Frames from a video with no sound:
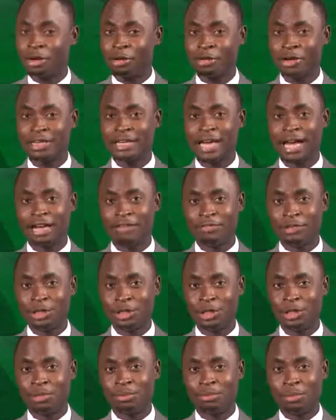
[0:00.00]
Great having
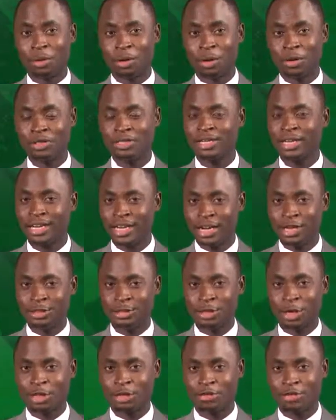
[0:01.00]
you on board.
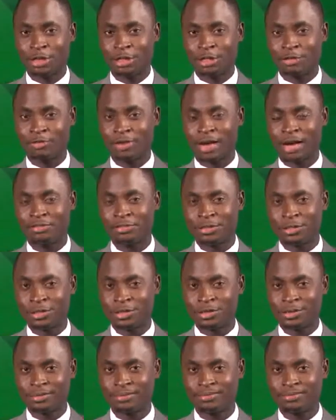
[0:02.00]
Enjoy the rest of your
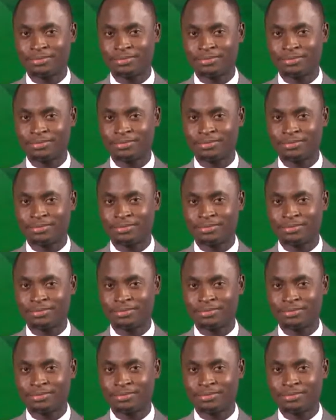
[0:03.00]
afternoon.